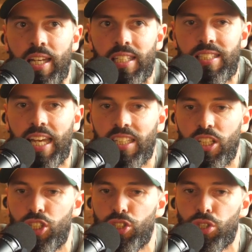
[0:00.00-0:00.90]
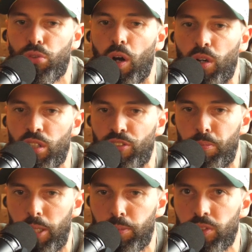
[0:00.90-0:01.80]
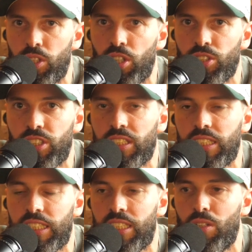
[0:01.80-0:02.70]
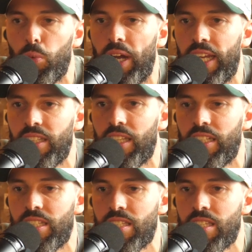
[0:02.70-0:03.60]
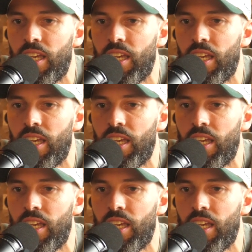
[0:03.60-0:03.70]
taking control of people's consciousness in a way that is